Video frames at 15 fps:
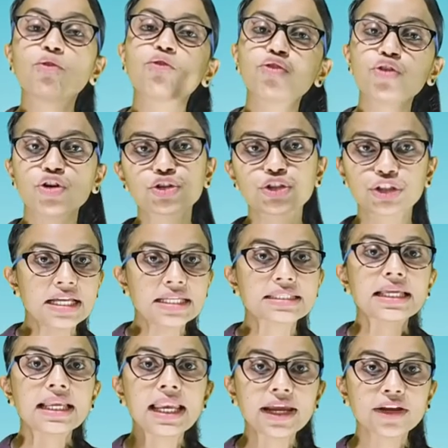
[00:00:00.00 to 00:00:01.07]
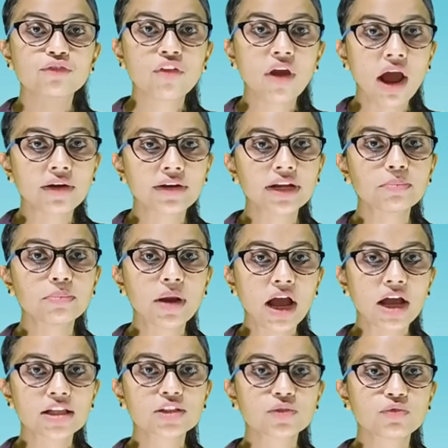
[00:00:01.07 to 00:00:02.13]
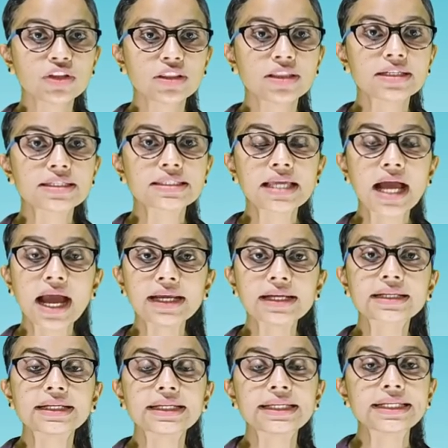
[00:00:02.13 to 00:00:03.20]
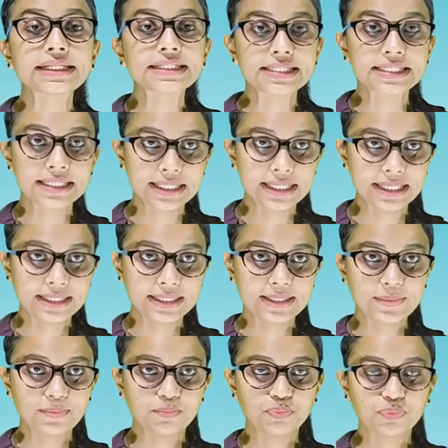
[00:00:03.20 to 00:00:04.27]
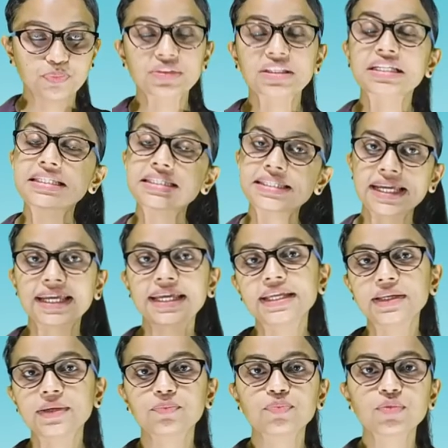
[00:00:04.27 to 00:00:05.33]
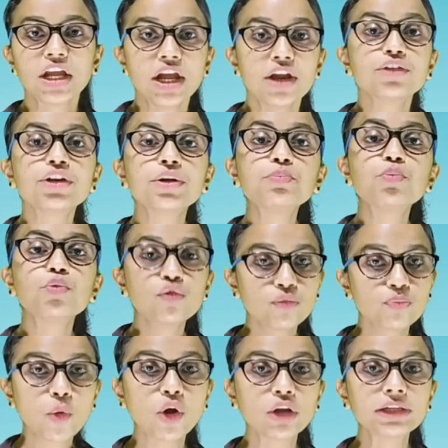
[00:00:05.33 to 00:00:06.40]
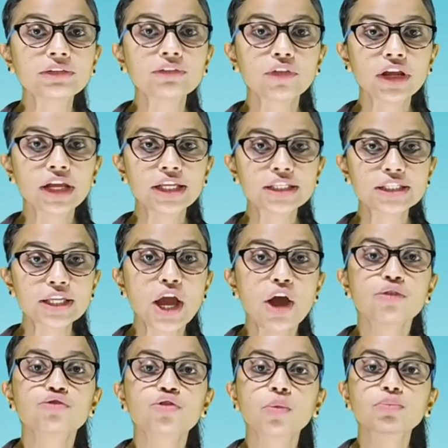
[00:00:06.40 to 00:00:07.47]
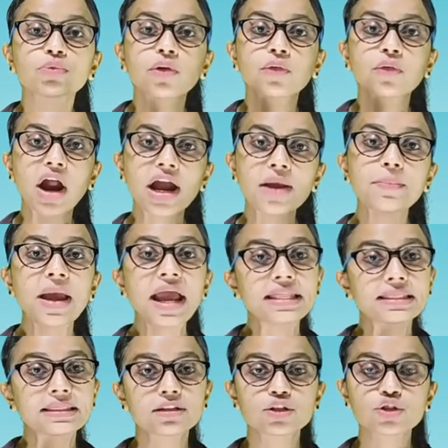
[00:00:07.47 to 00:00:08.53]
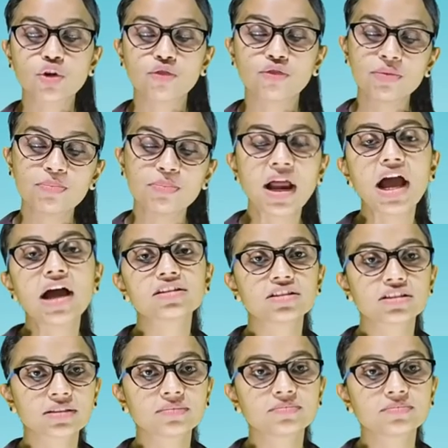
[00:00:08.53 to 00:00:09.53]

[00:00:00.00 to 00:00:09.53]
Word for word: First, select flowering plants with the desired characteristics. Second, remove pollen grains from the ripe anthers of a plant.